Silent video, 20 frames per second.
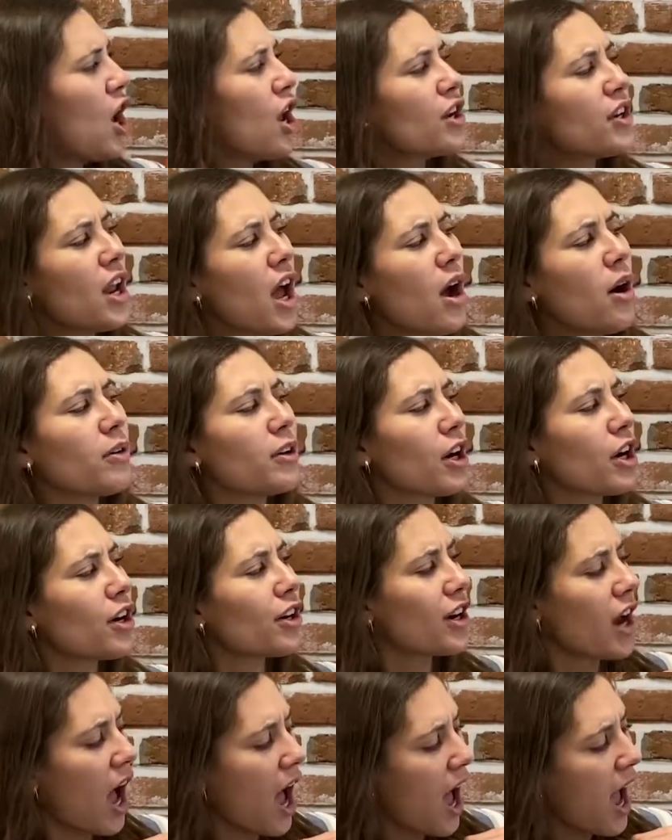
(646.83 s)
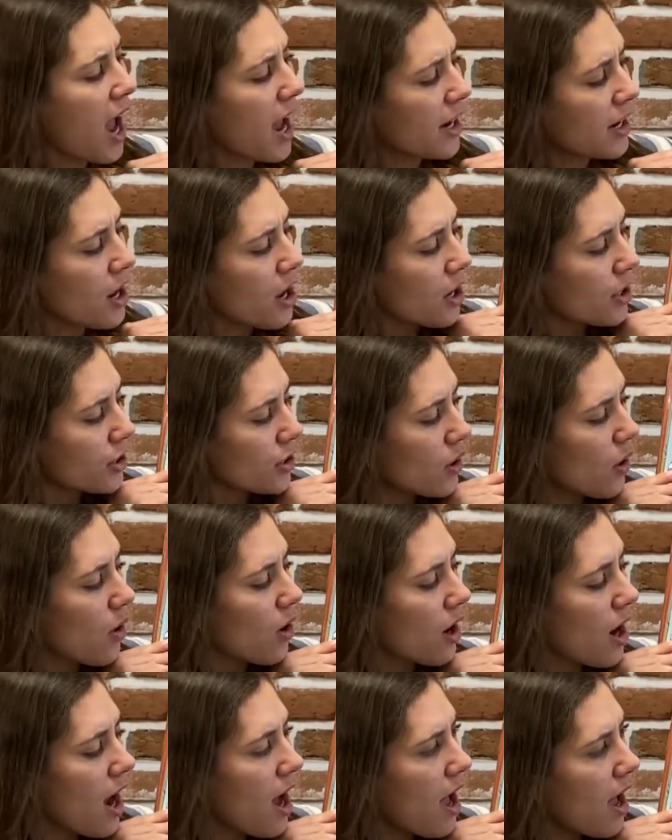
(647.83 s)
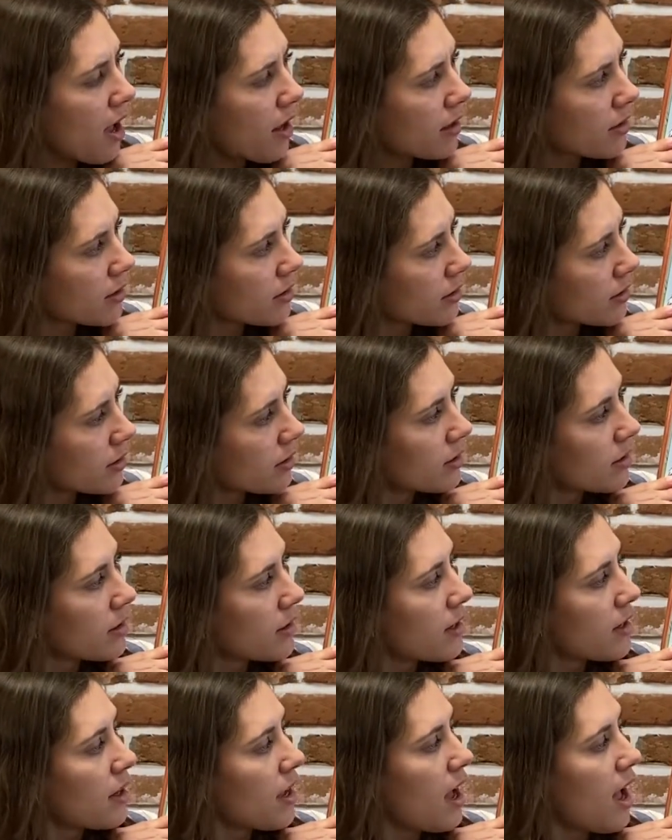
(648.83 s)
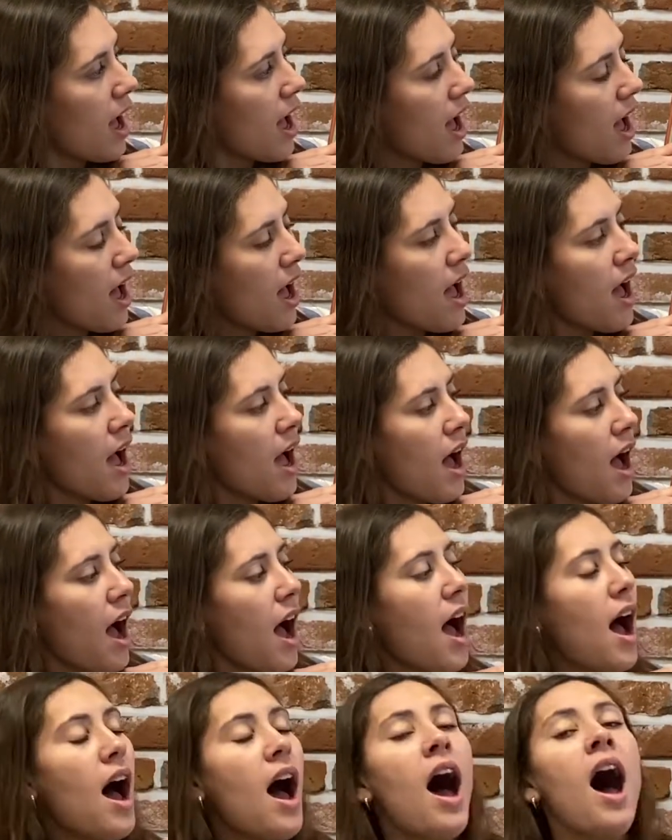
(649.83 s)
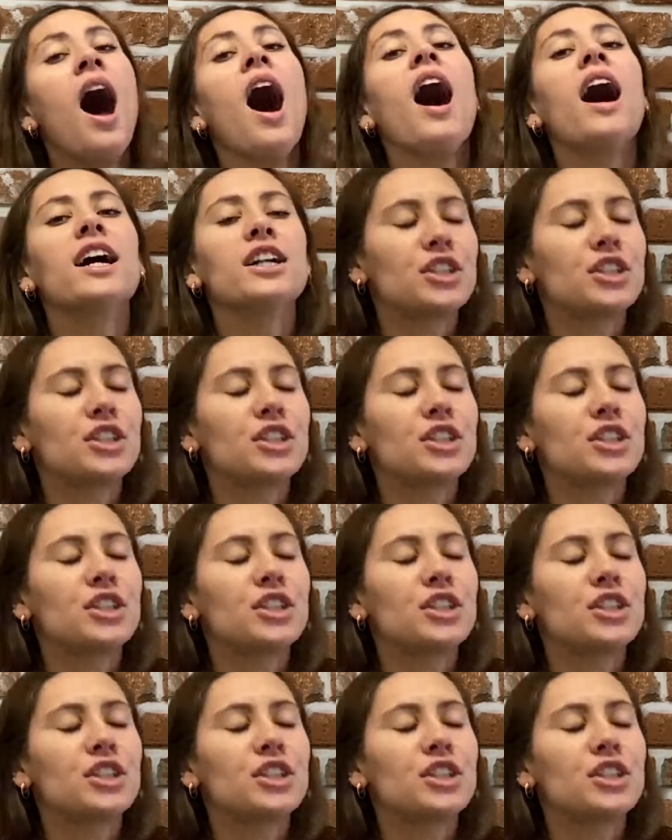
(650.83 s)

No, you're not. You're a, a, a, a